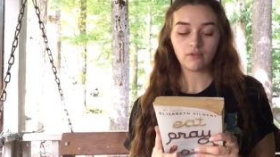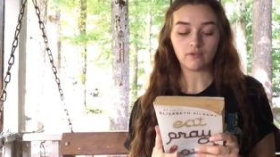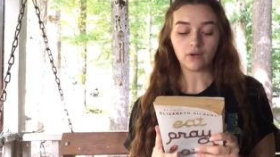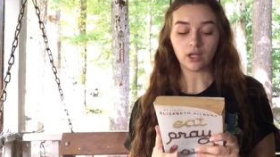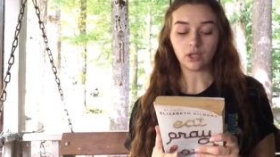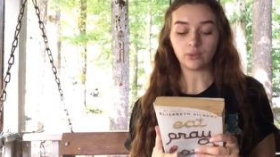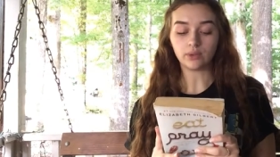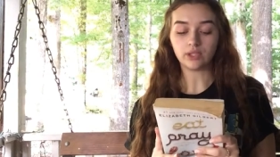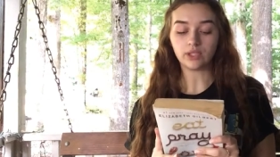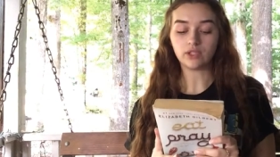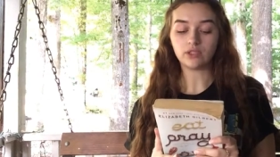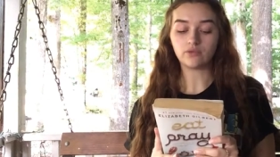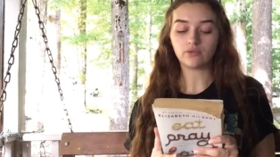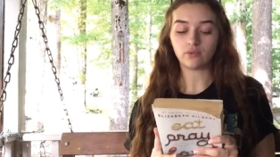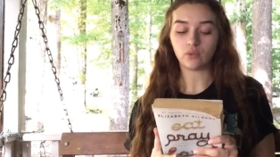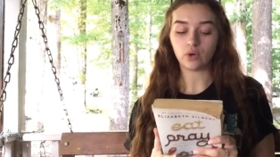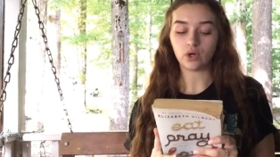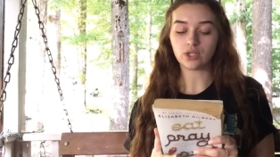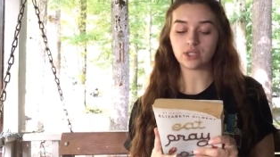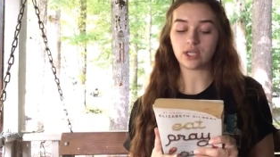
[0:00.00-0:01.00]
Following a
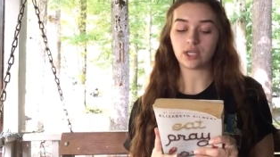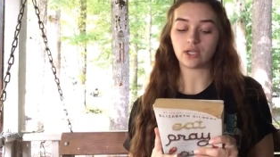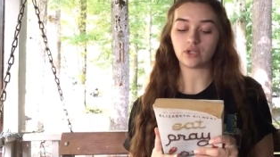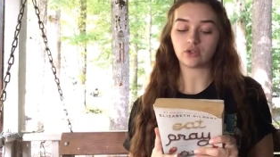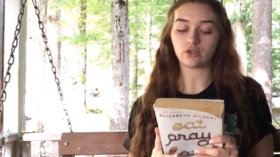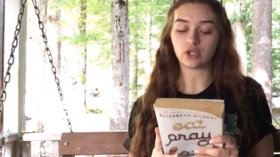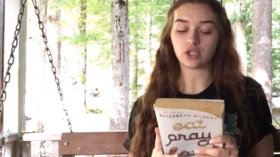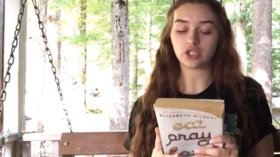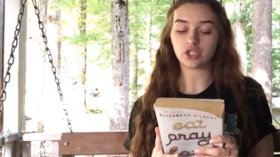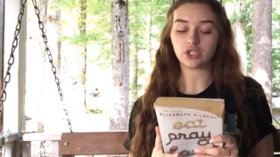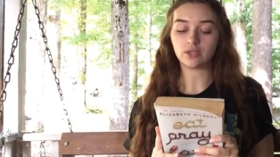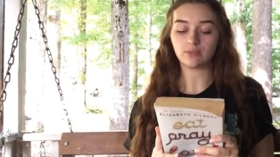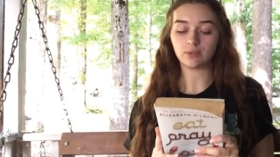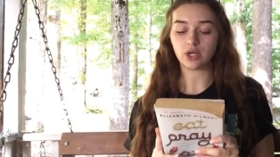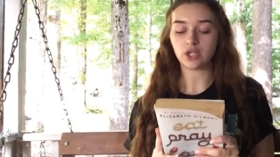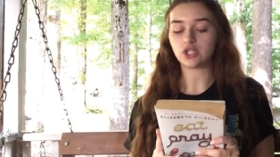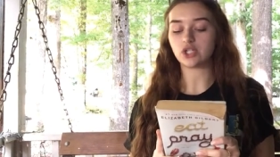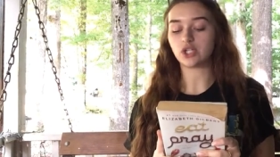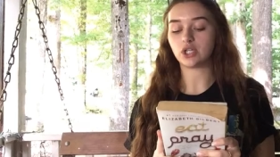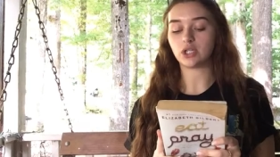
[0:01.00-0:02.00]
divorce and a crushing
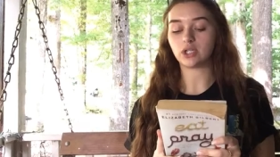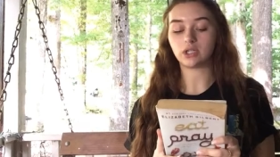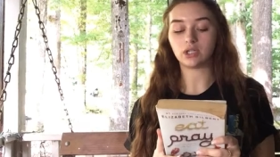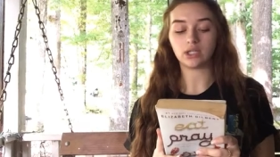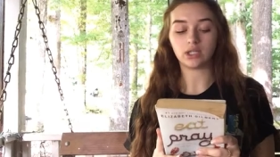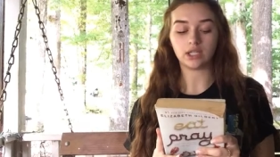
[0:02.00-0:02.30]
depression,